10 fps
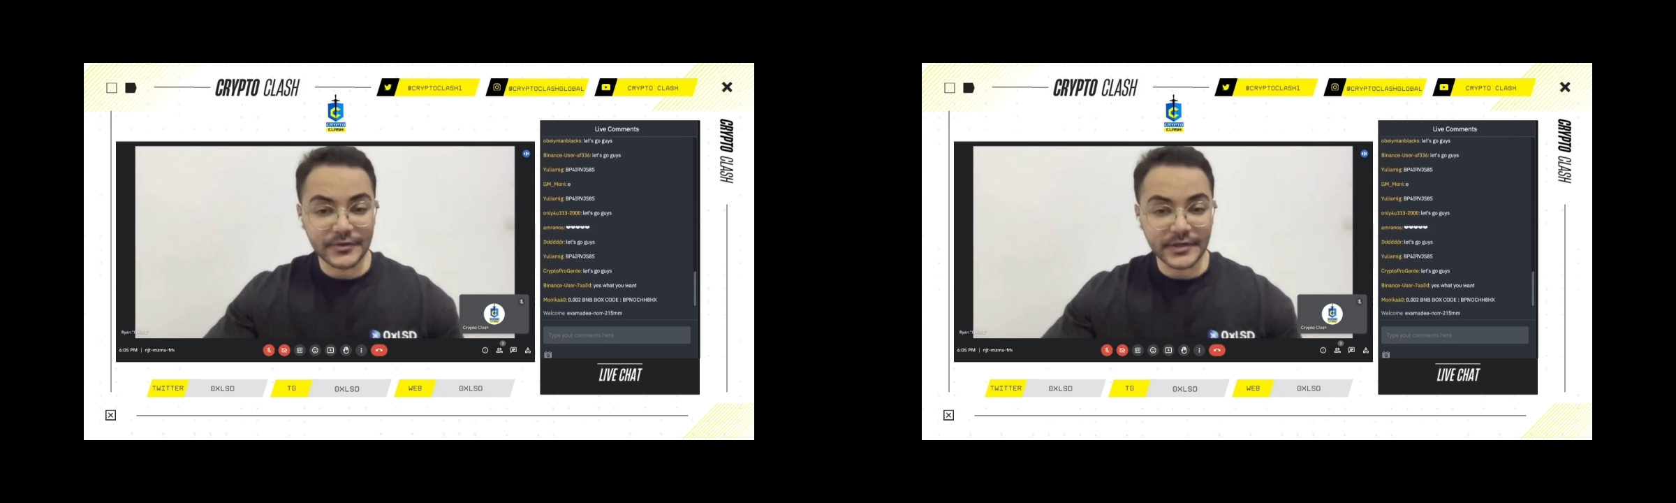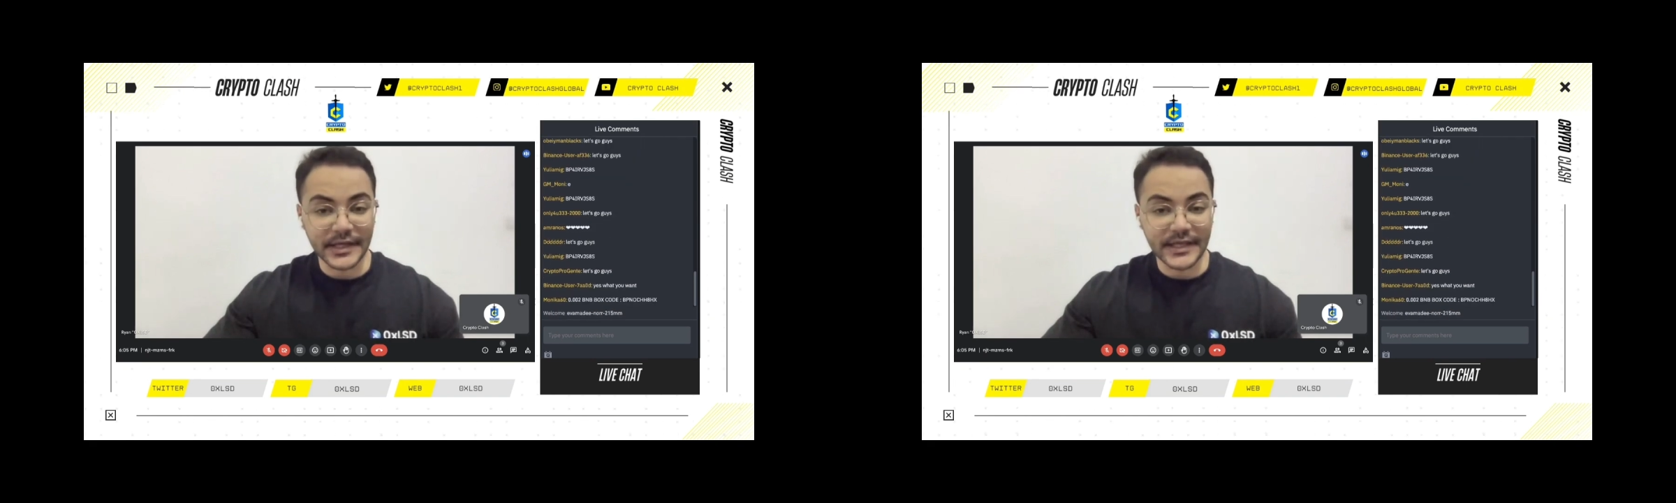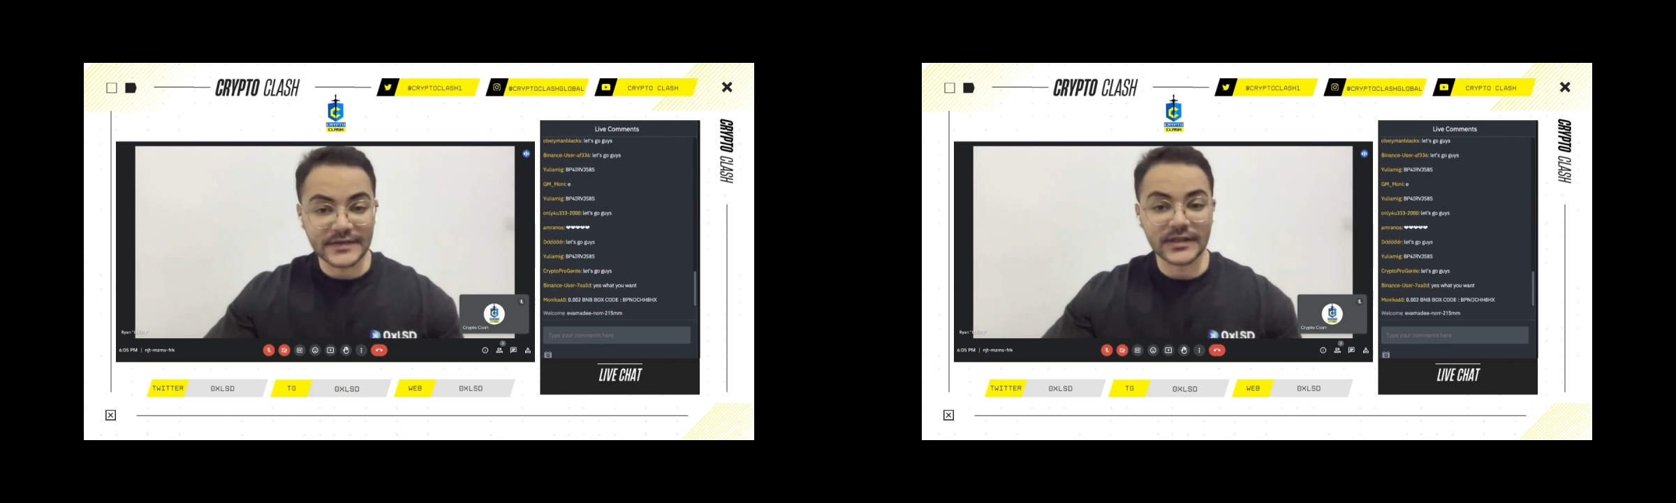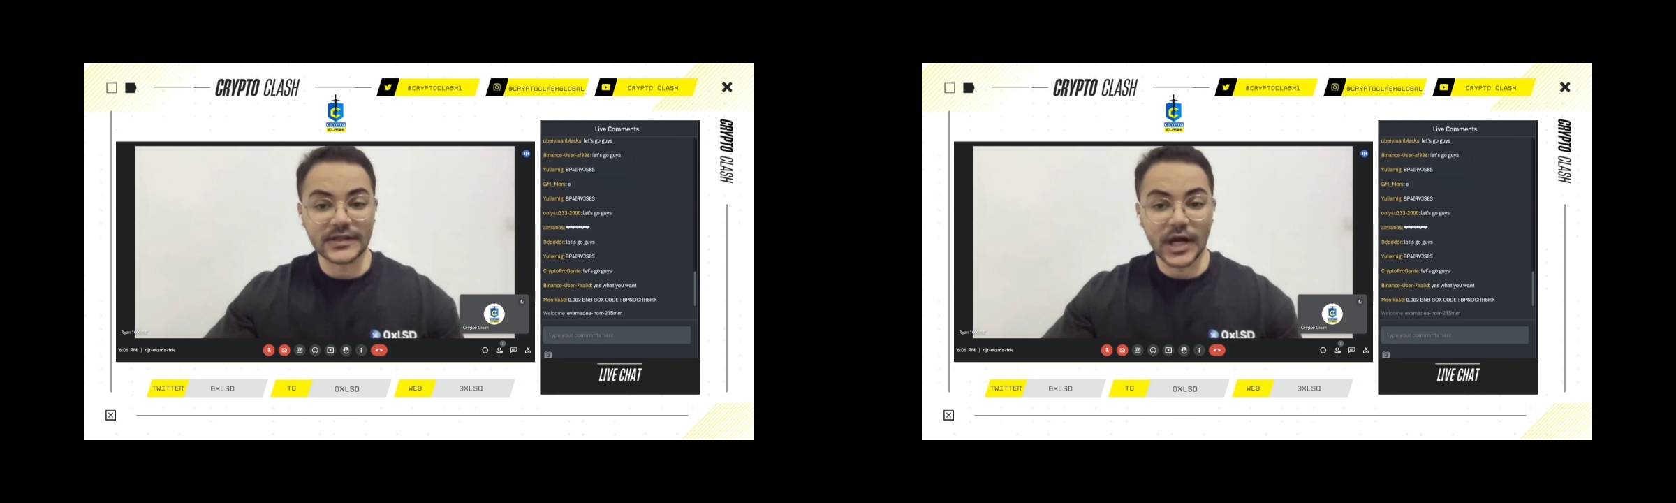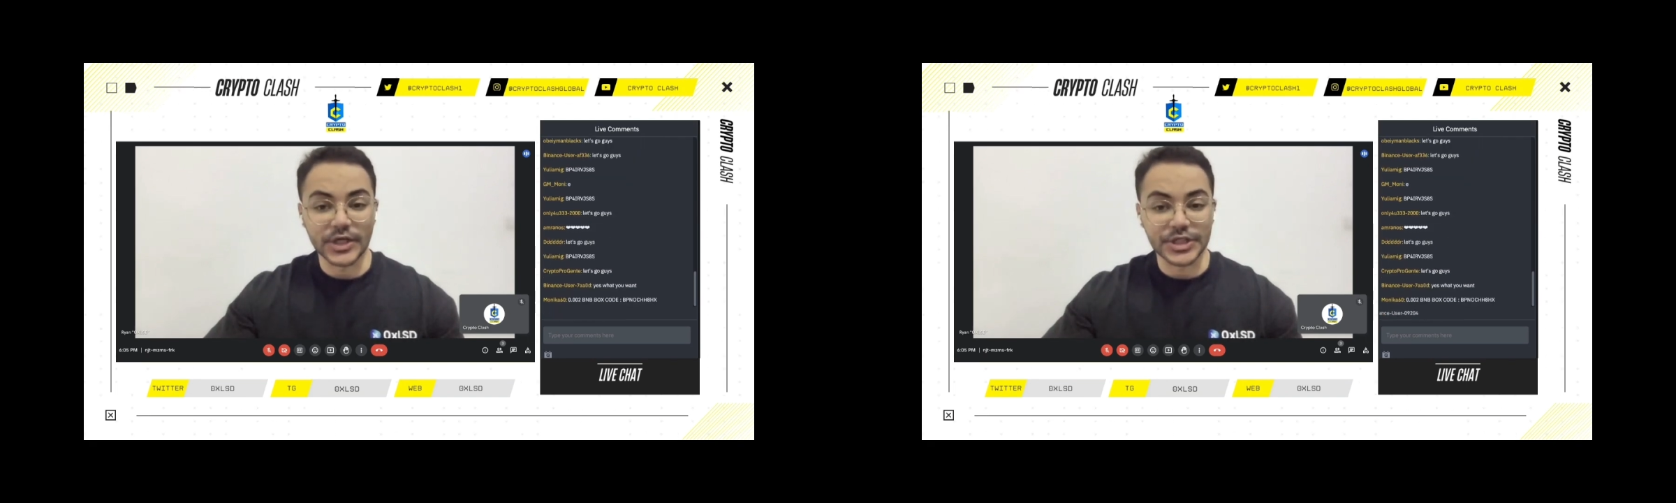aggregates
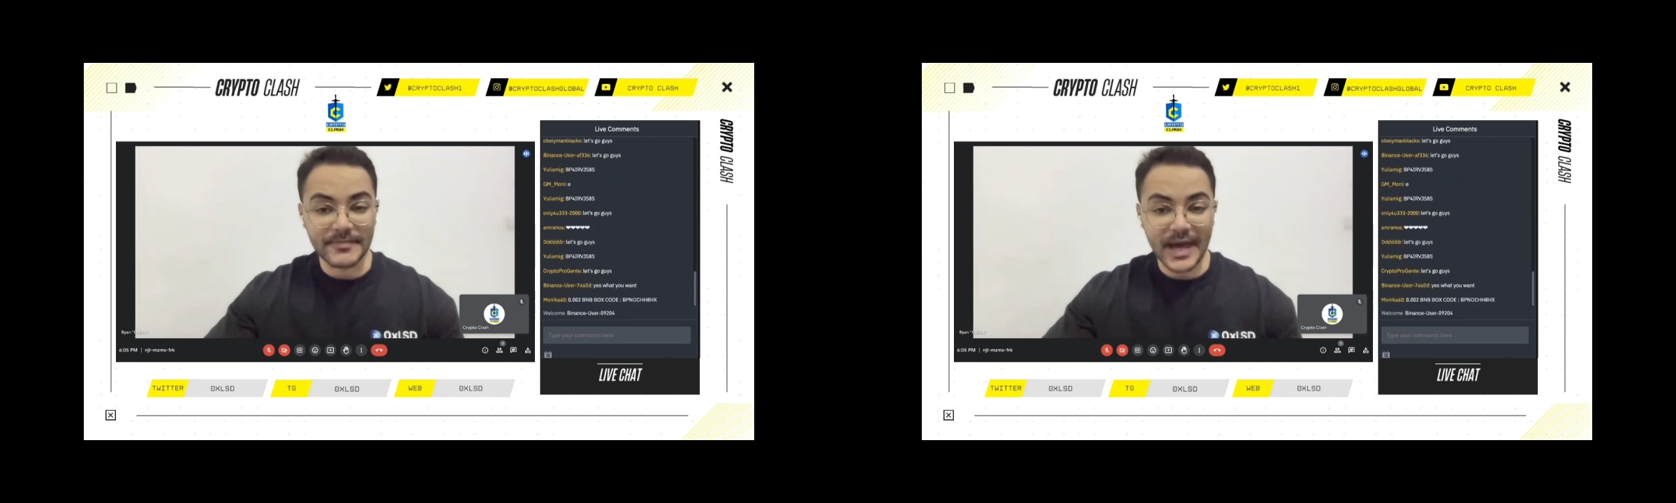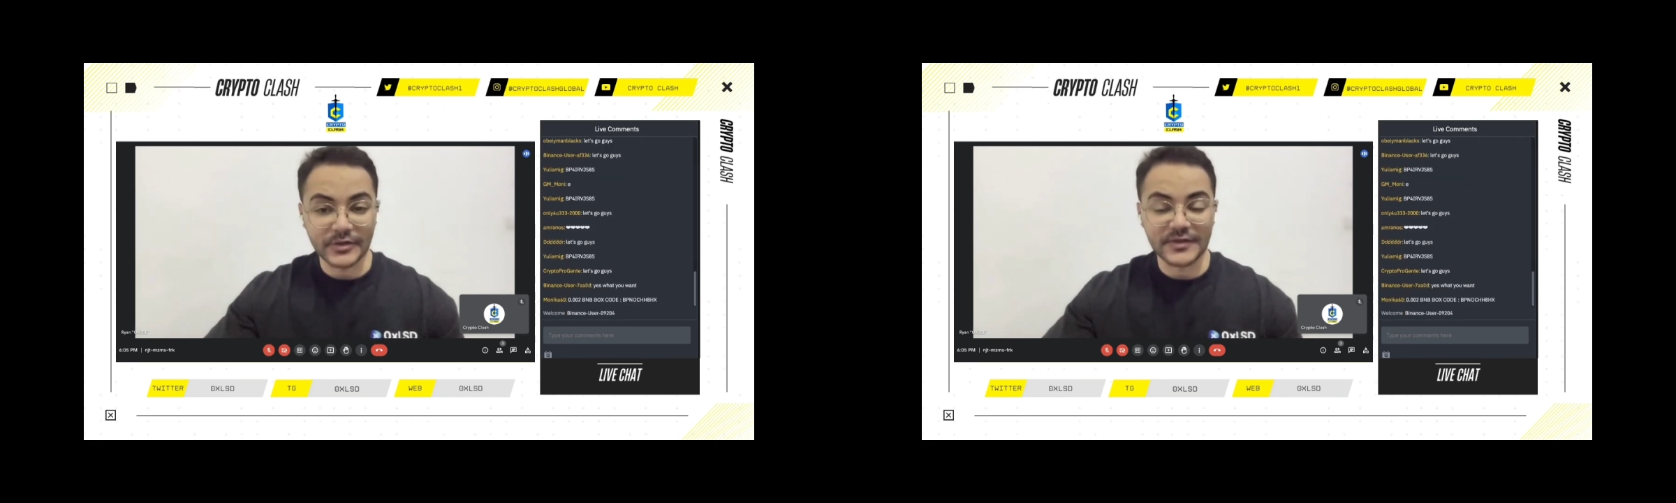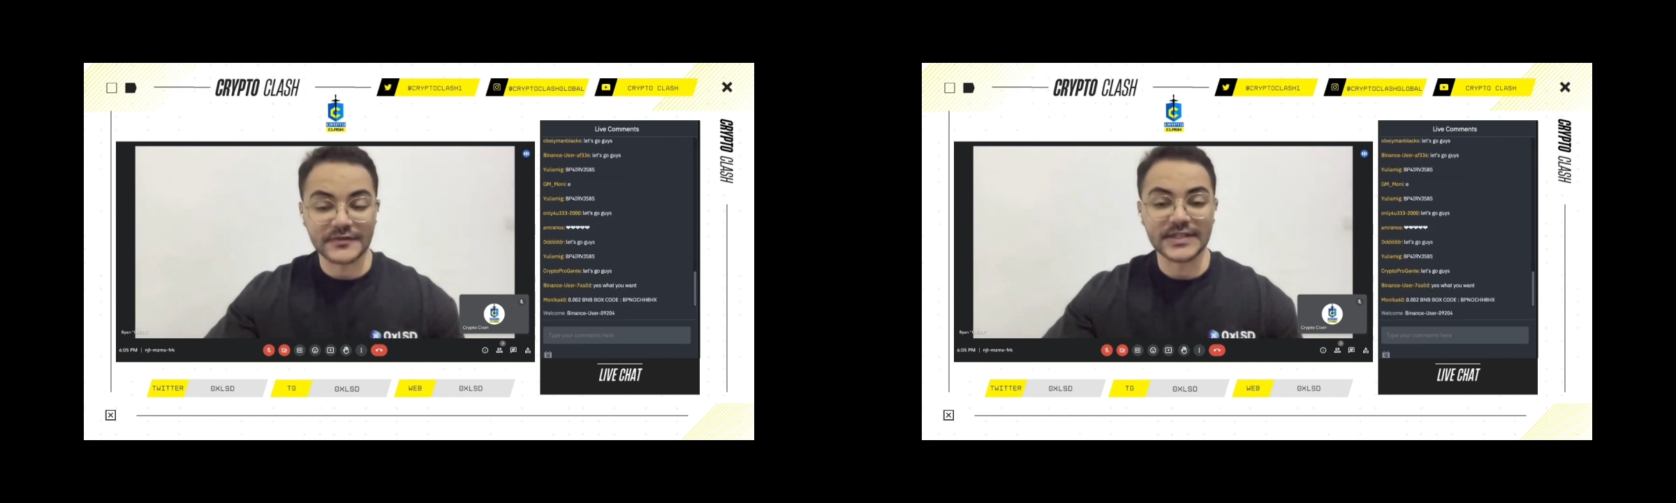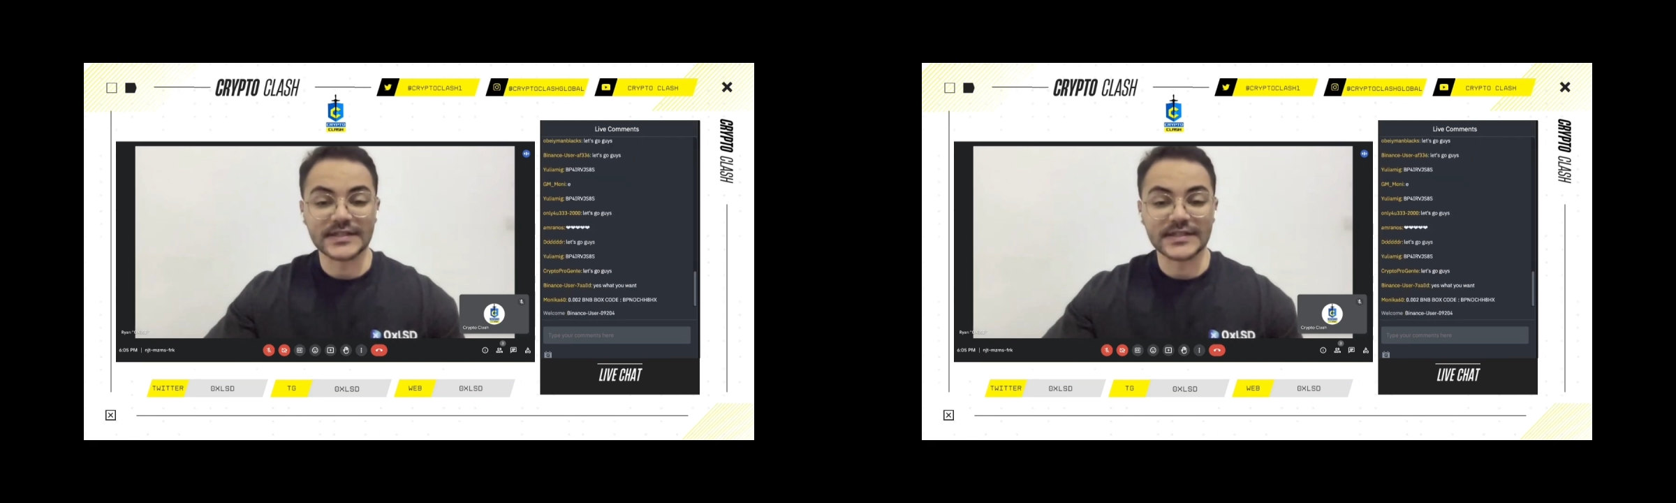a large amount of